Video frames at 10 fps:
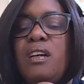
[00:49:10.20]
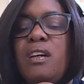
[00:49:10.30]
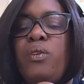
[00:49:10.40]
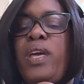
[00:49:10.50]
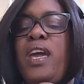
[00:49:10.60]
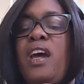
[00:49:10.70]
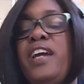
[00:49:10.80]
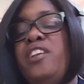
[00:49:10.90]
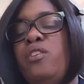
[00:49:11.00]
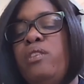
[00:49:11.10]
okay, I
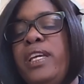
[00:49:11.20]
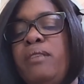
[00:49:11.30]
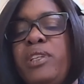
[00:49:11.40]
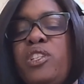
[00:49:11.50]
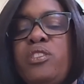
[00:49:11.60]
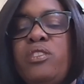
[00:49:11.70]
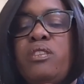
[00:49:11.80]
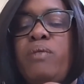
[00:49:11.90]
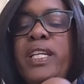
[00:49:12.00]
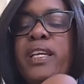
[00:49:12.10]
know, Lynn, but you're
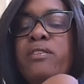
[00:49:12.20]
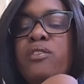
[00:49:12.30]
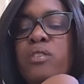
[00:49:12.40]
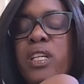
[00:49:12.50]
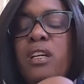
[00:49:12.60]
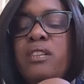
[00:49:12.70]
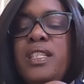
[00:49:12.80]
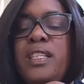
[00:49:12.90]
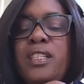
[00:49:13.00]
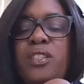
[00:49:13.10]
just right down the street. I'll
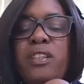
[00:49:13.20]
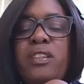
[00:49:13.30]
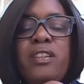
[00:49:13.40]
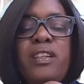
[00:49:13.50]
send it to you.